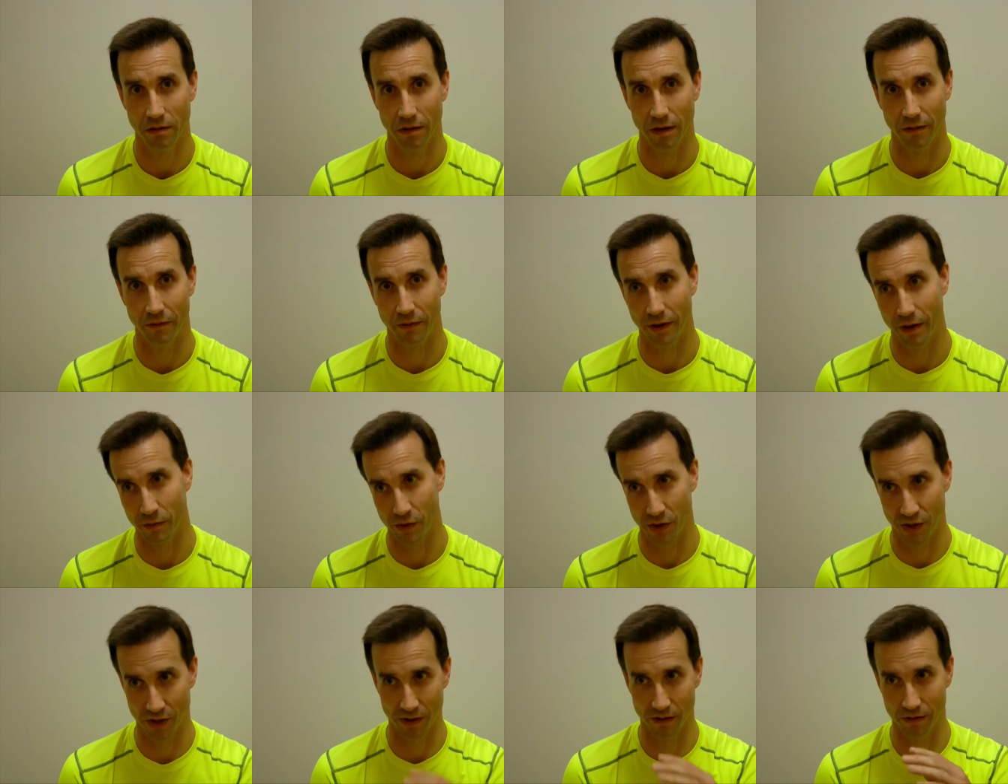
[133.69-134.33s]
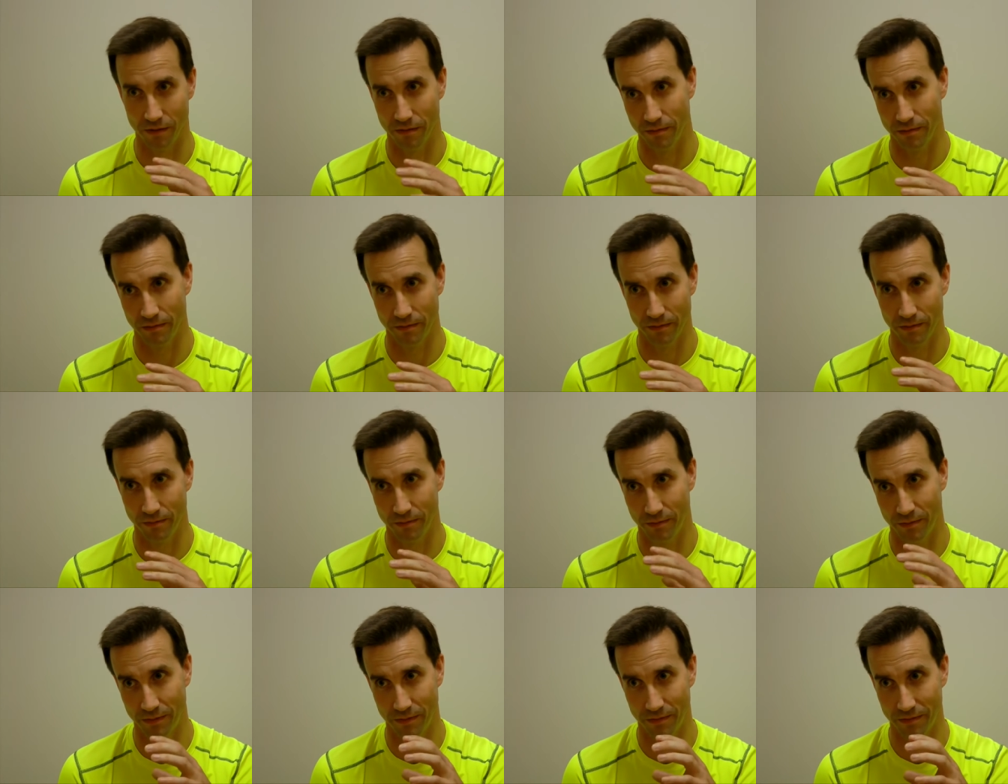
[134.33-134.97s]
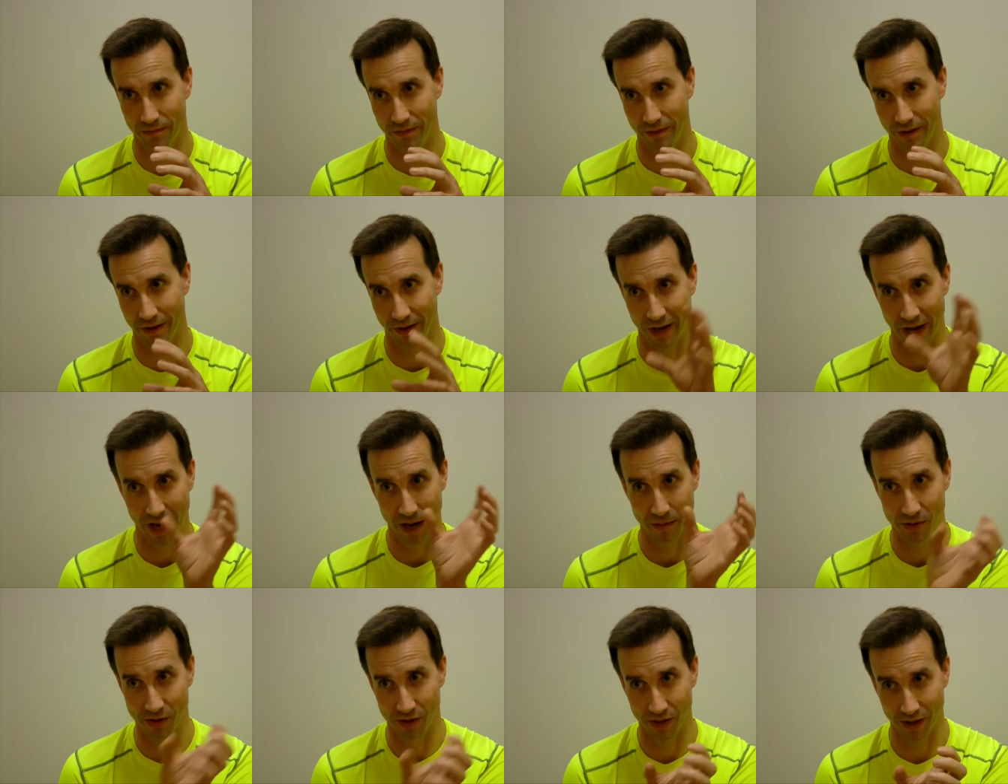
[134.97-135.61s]
If I was to
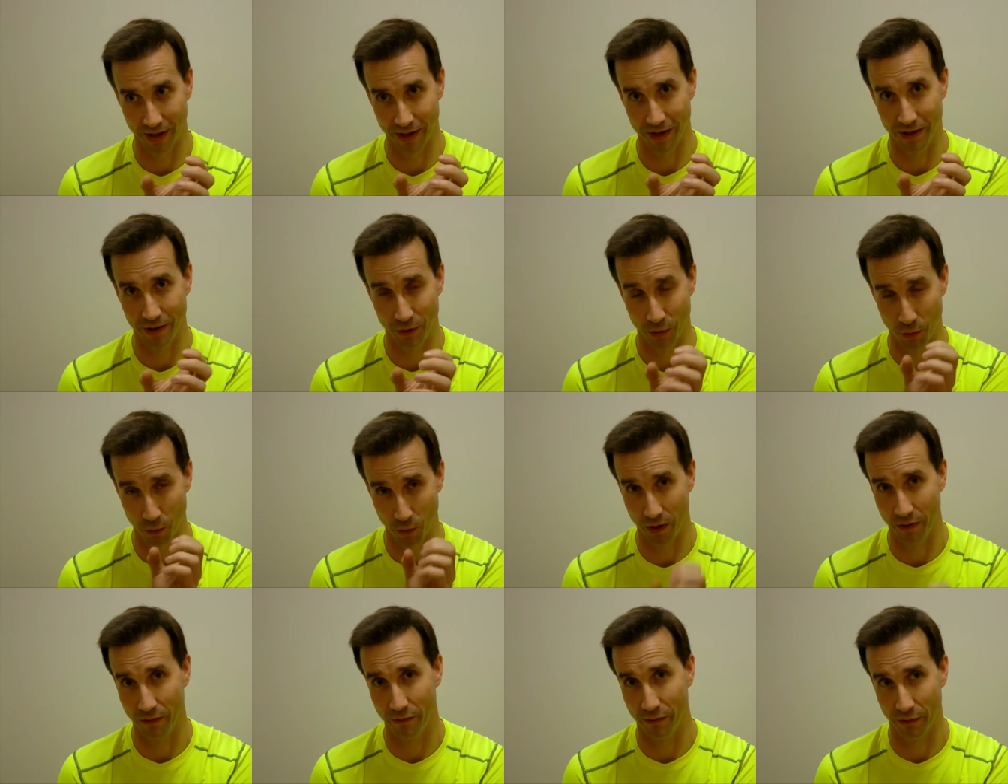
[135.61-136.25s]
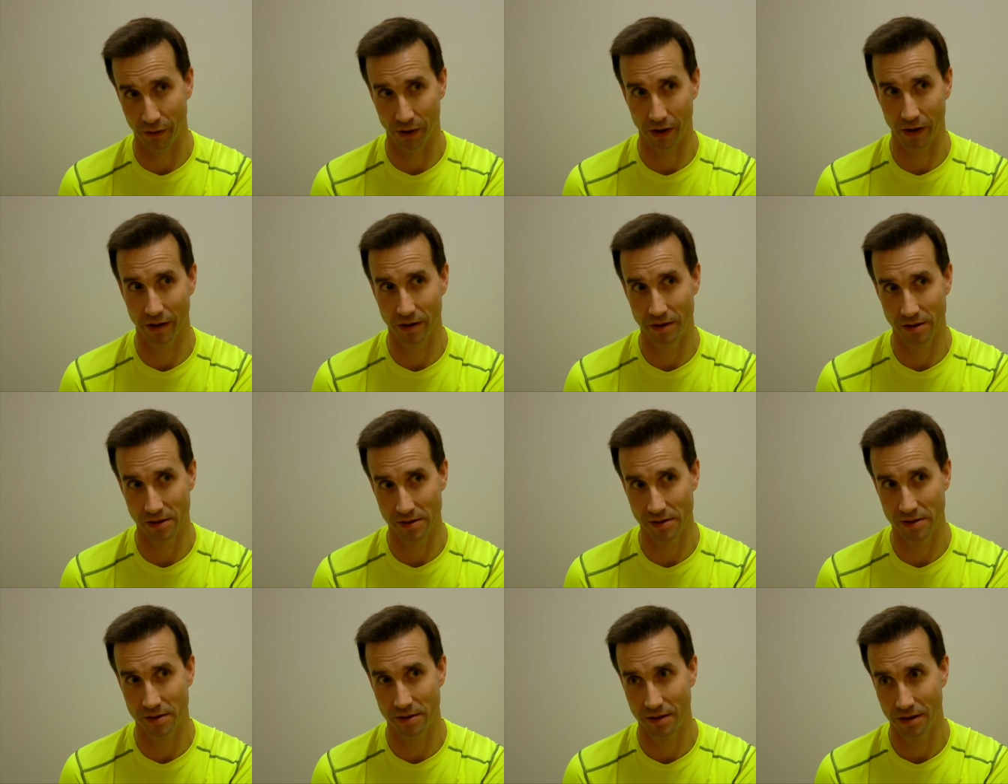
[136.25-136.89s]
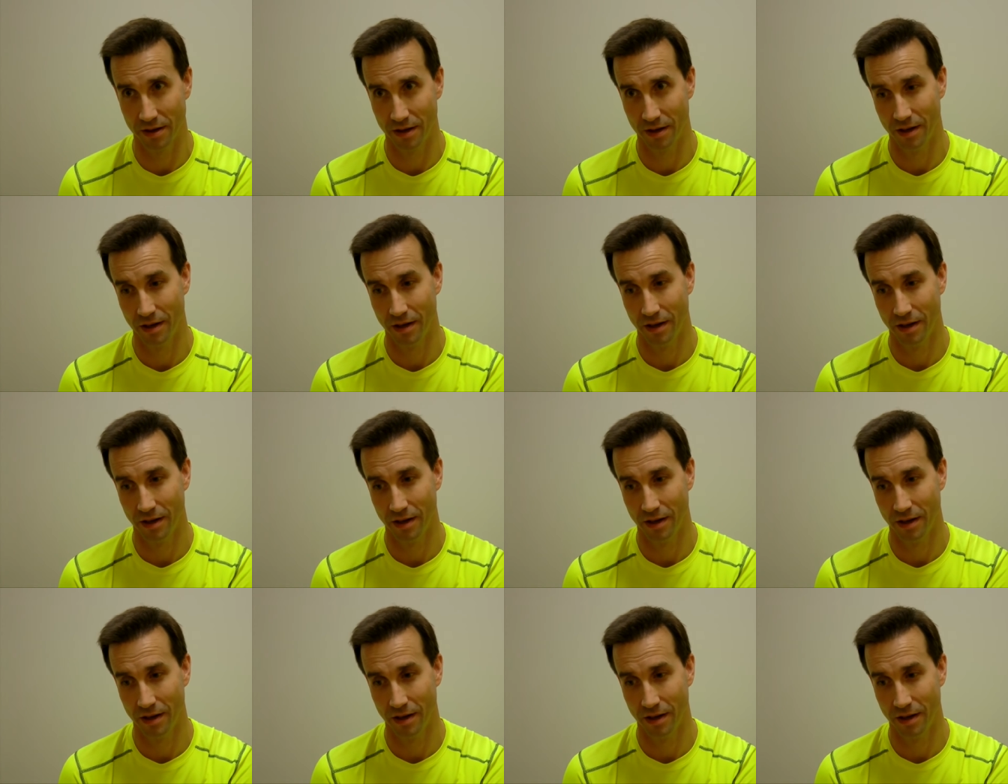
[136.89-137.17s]
encapsulate it into one phrase,